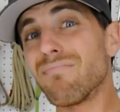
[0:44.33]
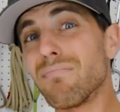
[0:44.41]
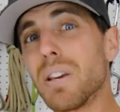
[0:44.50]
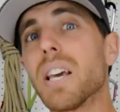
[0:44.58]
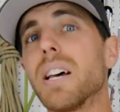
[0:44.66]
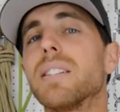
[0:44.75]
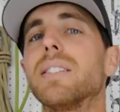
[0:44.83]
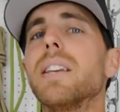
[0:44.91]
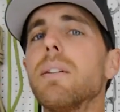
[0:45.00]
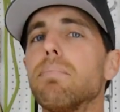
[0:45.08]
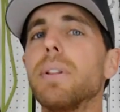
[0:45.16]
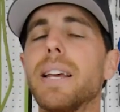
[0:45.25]
Because
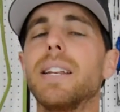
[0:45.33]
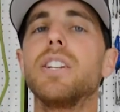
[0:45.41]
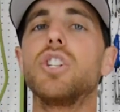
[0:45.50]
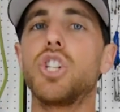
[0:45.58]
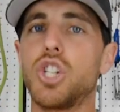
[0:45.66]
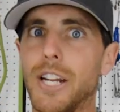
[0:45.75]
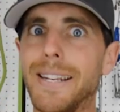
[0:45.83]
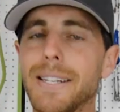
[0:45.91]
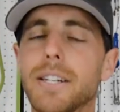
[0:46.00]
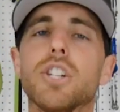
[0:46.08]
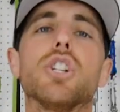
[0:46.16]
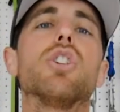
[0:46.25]
zinc-plated
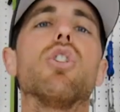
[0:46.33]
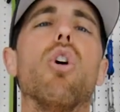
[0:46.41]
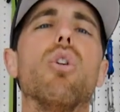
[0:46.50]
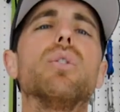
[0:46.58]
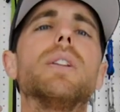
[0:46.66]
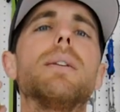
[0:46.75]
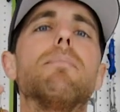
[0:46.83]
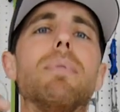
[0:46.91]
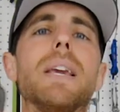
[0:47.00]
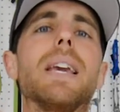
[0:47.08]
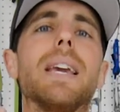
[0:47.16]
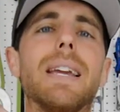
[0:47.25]
shit should only
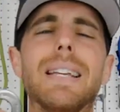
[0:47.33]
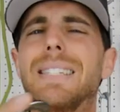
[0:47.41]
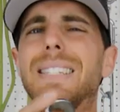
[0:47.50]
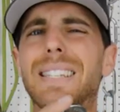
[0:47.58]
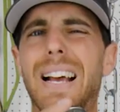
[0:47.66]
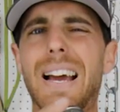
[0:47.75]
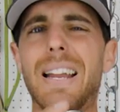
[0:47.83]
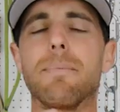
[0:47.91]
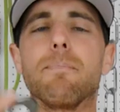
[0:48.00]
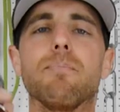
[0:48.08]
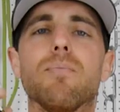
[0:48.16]
be inside.